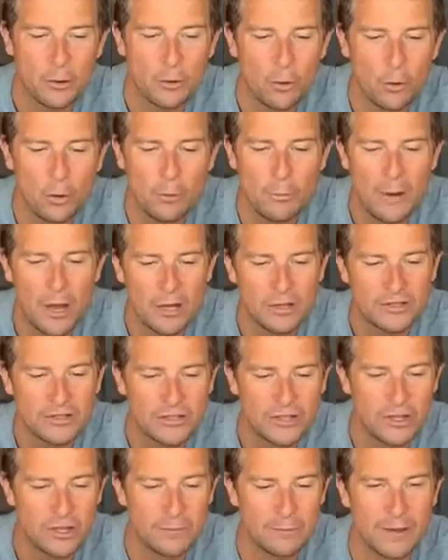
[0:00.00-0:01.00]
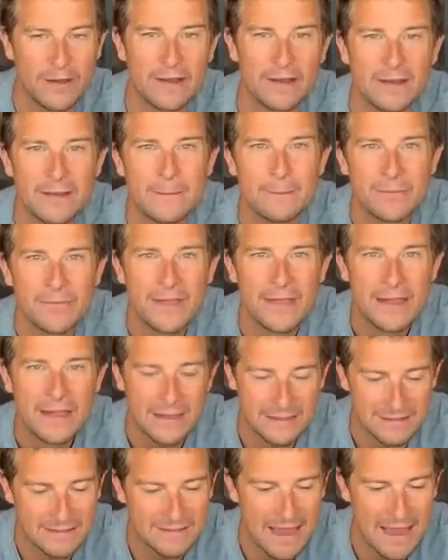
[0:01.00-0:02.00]
almost human
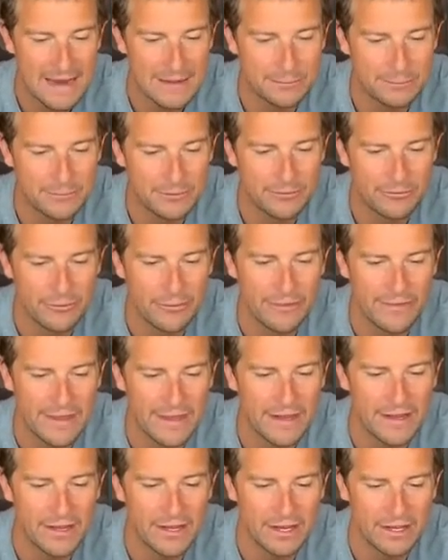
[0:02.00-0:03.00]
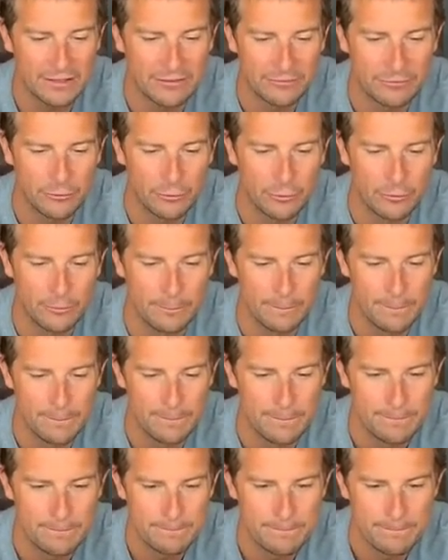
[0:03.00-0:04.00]
escaped from the inert
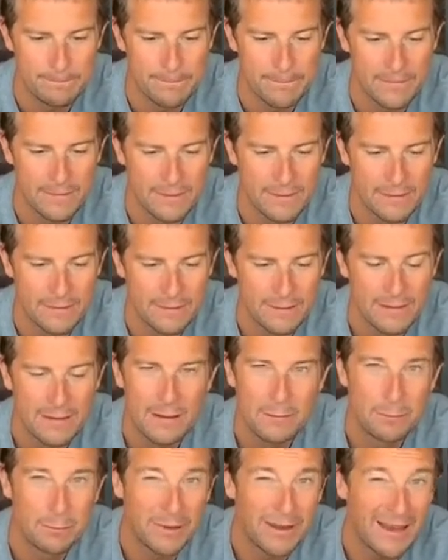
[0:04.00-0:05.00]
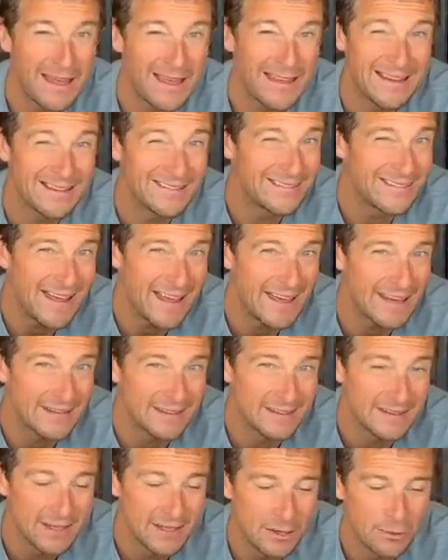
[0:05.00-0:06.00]
form. Playing dead
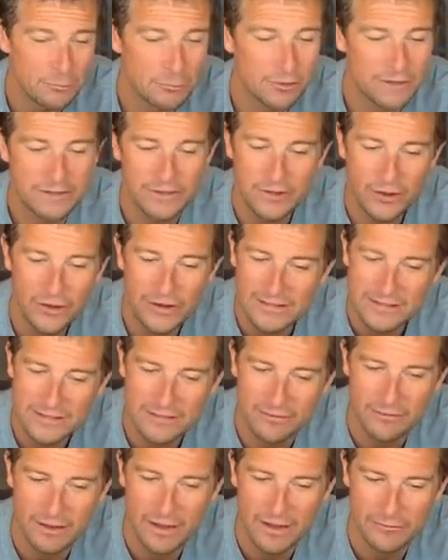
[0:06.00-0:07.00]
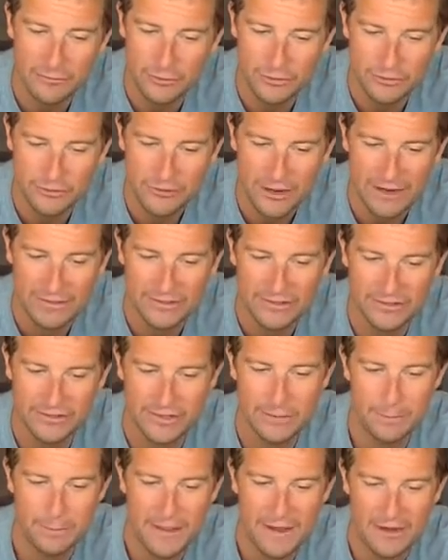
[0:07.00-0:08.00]
was not a survival
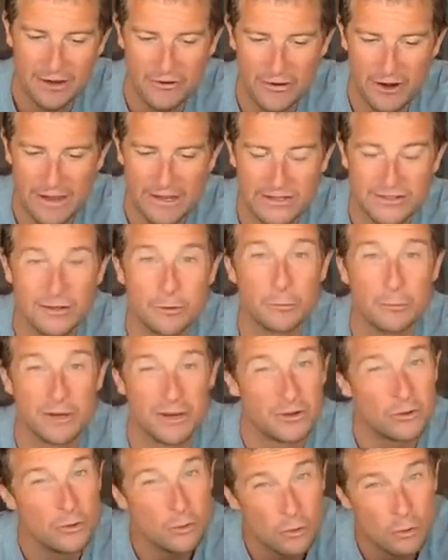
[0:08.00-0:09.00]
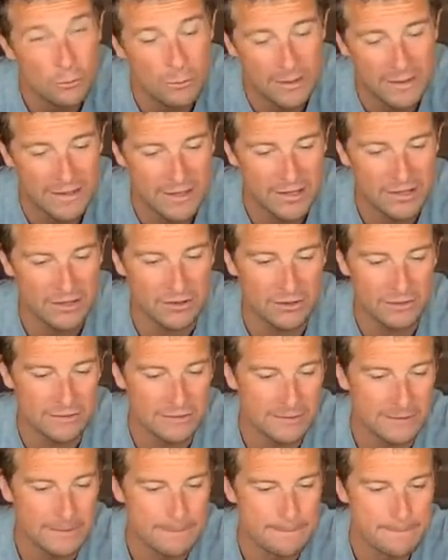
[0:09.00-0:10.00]
strategy Bec Granger would normally
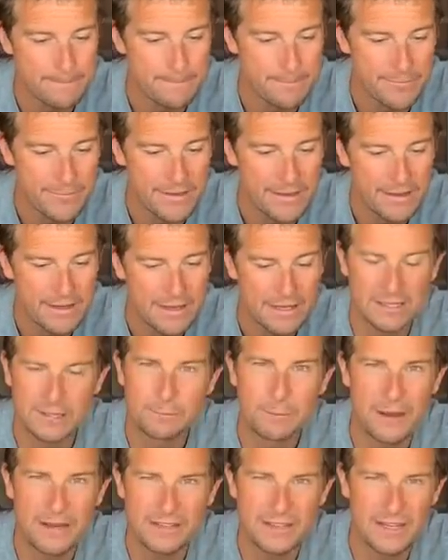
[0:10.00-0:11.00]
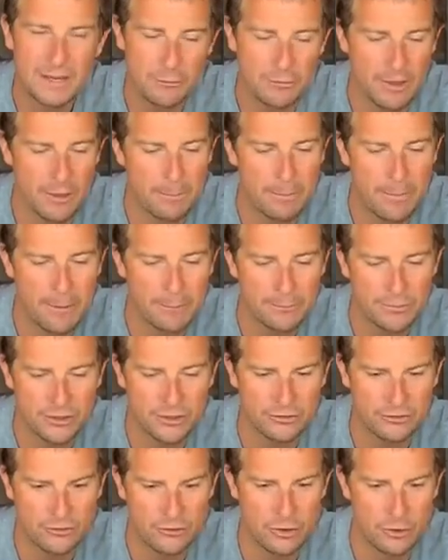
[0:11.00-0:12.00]
use, especially with a
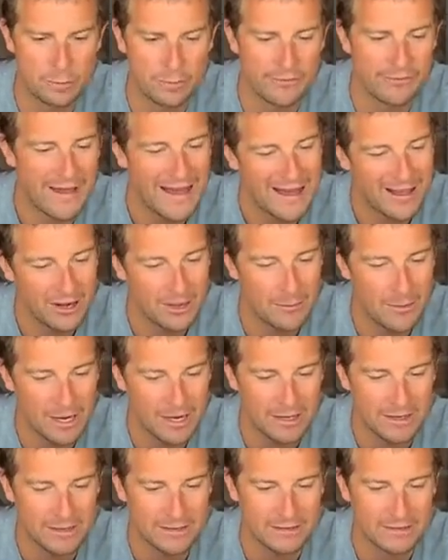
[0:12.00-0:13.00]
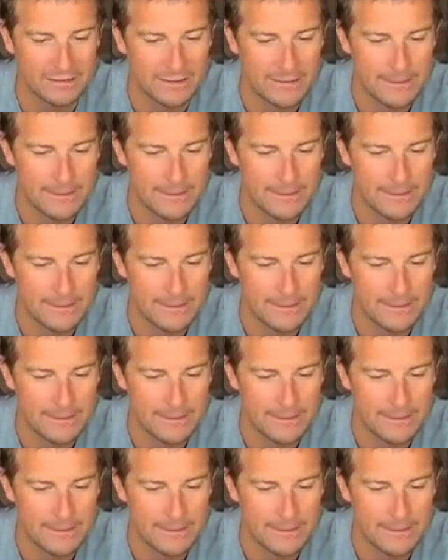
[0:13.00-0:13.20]
bumptious group of howler monkeys.